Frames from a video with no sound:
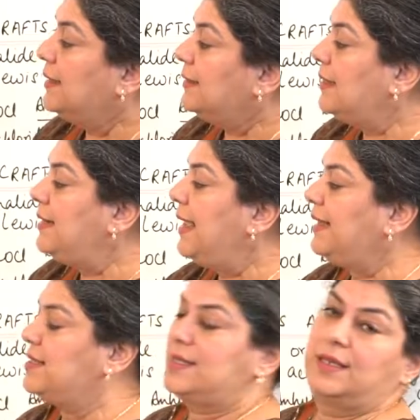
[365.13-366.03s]
The
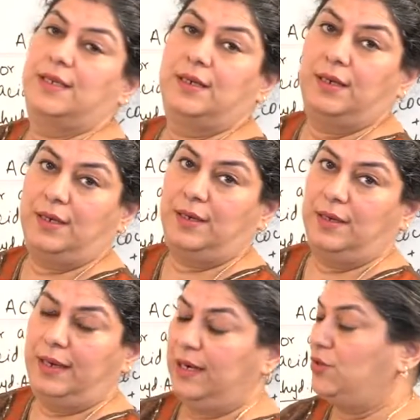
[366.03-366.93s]
next
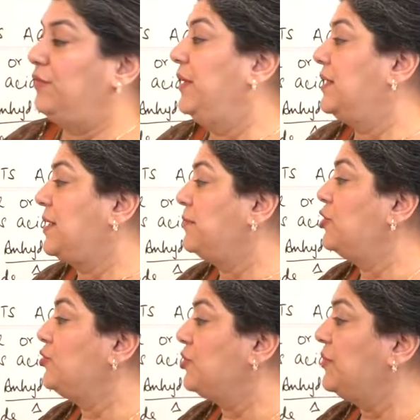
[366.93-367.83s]
electrophilic
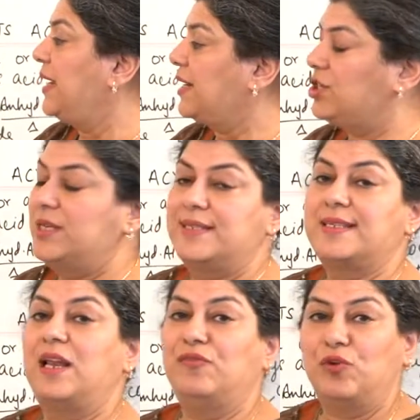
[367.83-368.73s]
substitution reaction is
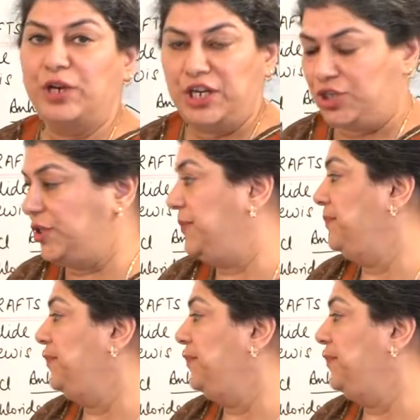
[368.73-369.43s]
sulfonation.